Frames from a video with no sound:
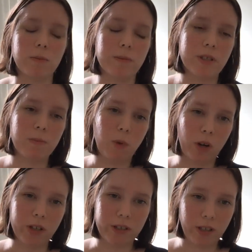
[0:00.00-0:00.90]
is
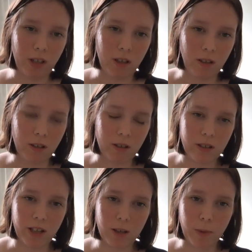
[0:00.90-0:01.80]
important to
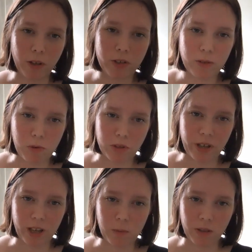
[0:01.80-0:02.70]
think about too when we're
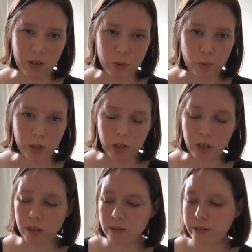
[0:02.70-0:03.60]
talking about these
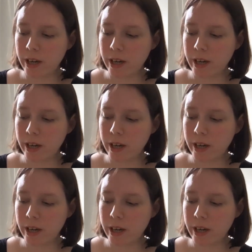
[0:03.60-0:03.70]
real